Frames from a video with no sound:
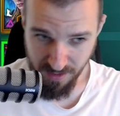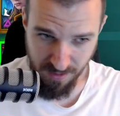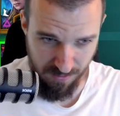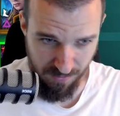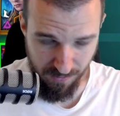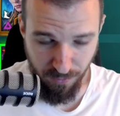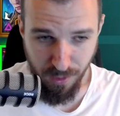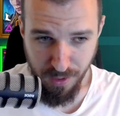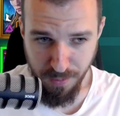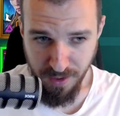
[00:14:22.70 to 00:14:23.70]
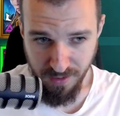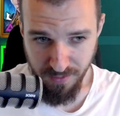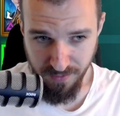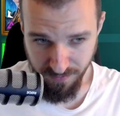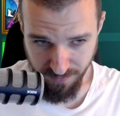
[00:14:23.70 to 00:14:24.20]
of course, because
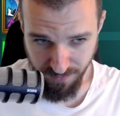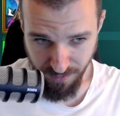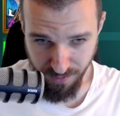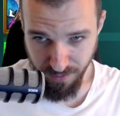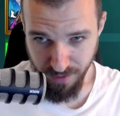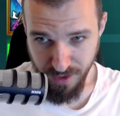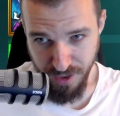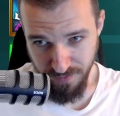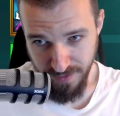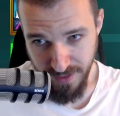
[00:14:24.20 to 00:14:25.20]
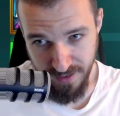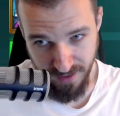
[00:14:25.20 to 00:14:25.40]
of, you know, crushing rend,